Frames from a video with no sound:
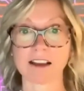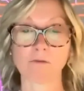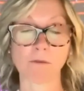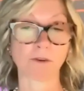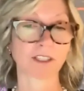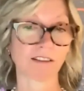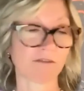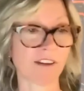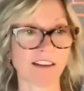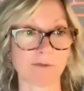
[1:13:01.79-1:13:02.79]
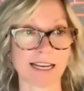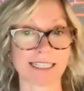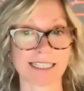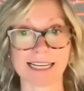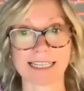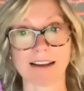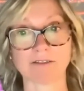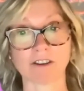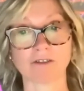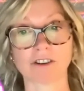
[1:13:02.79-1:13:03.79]
1.75 million SingDAO
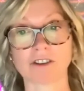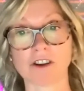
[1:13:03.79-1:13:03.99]
to-